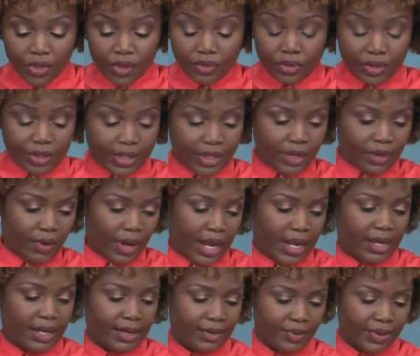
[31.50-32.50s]
So look,
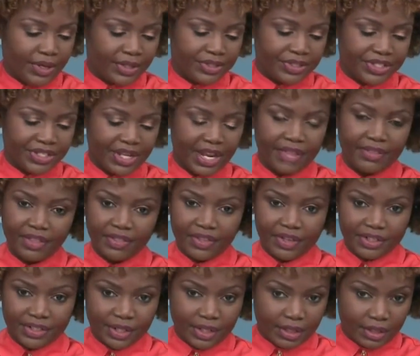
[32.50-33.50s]
we understand that
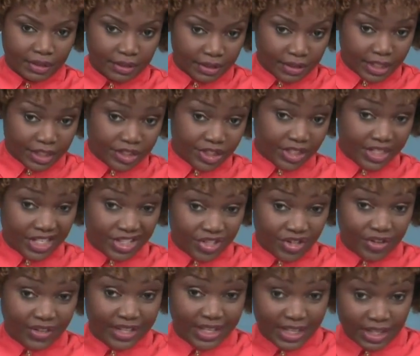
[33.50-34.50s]
there's a
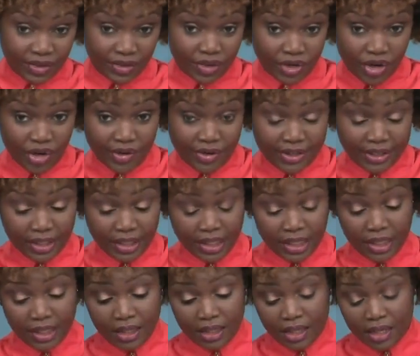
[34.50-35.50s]
legislation on the Hill
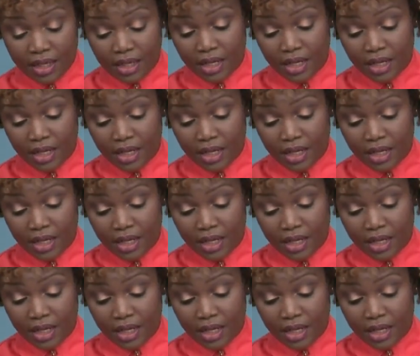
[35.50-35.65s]
currently